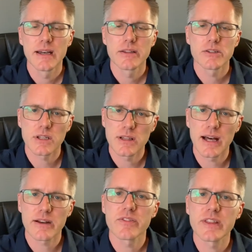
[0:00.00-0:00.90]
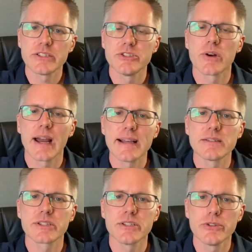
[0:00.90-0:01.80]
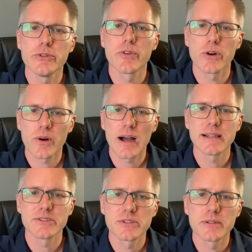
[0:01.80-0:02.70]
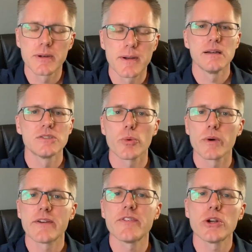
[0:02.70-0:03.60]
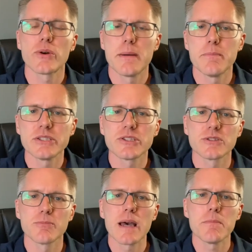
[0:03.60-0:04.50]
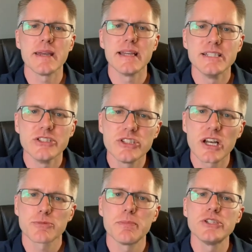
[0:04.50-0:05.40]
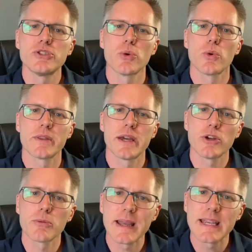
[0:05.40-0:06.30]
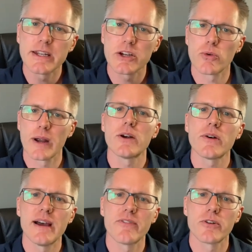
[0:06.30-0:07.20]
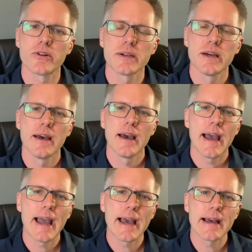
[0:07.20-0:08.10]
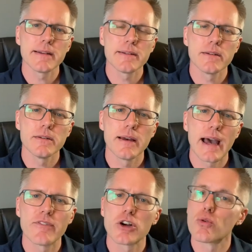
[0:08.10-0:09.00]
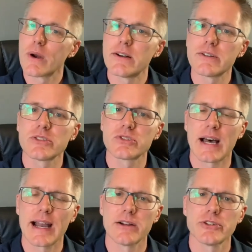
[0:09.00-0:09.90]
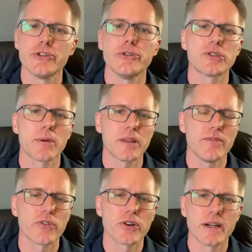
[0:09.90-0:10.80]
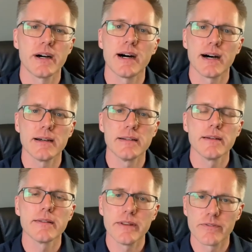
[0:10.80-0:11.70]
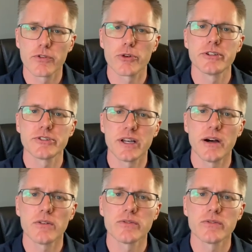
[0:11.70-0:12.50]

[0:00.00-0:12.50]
There's a lot of things your hands can do for Christ. So whatever your ambitions might be, just be sure that you're making a greater effort and have a greater desire to do something for God than for yourself.